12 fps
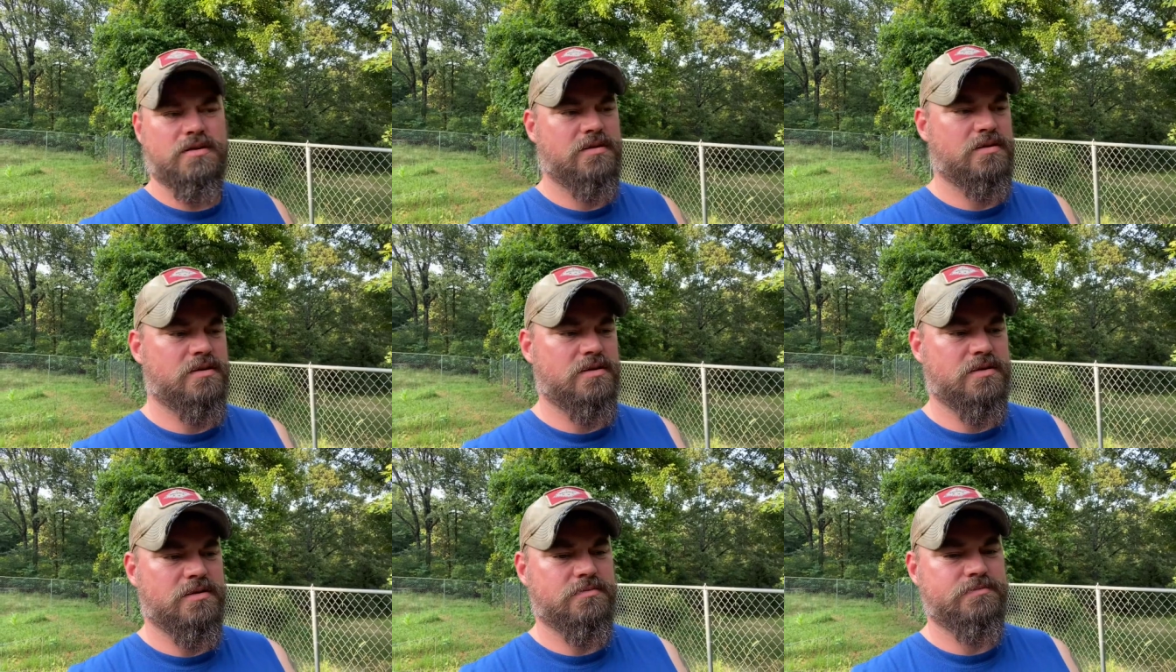
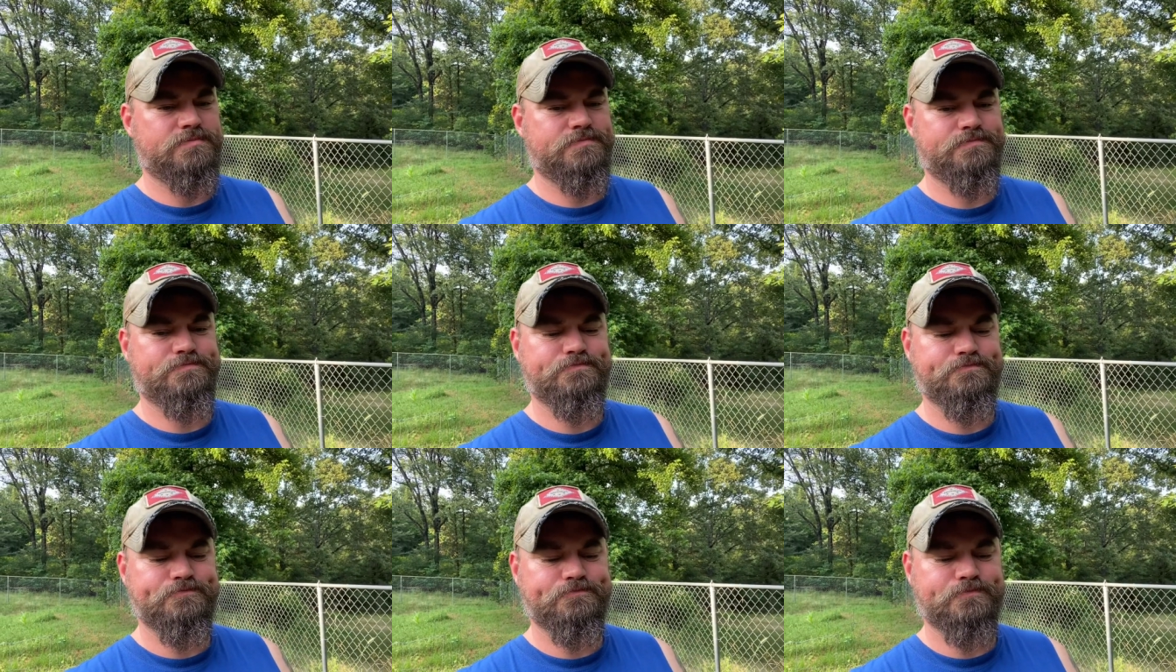And
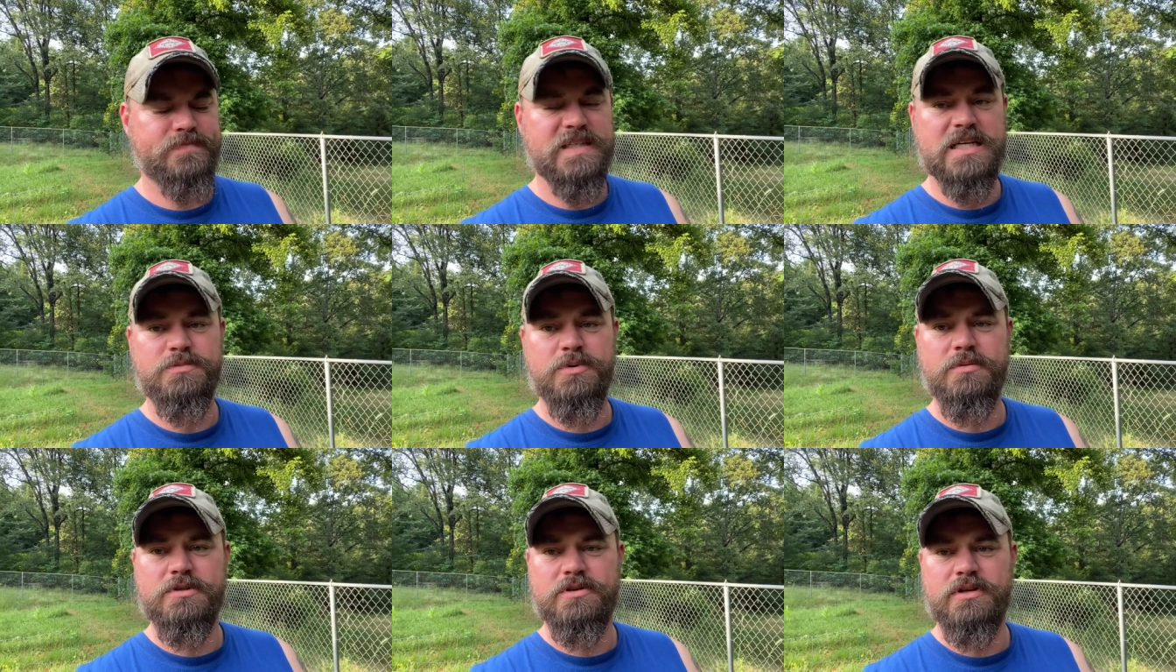that's
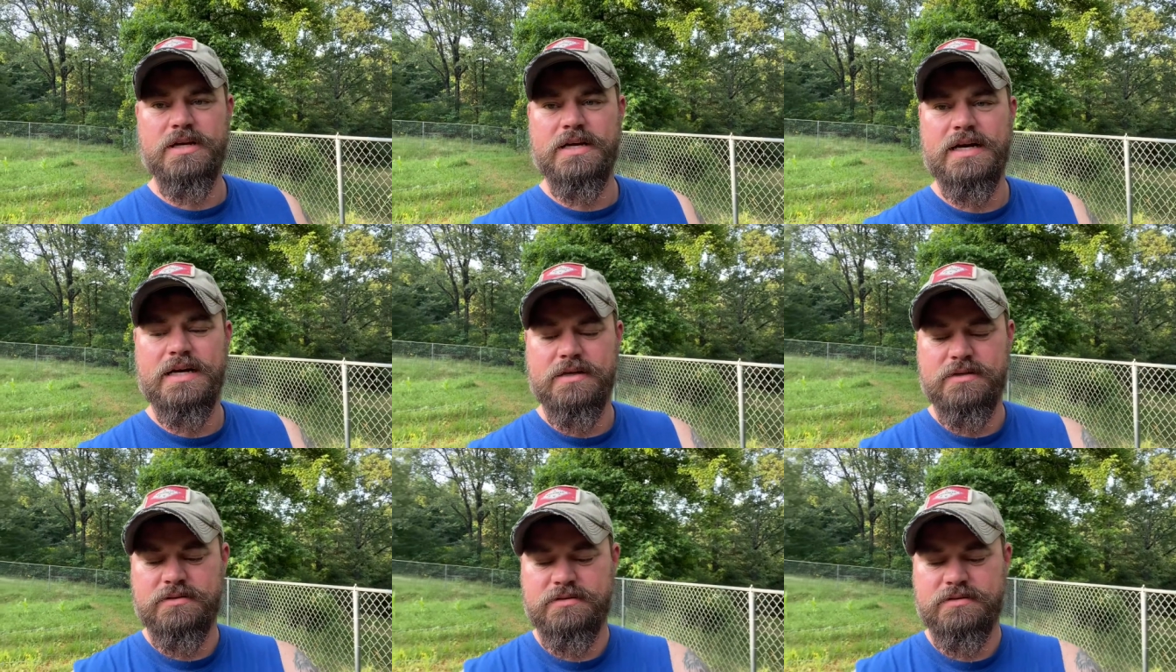pretty much all I got.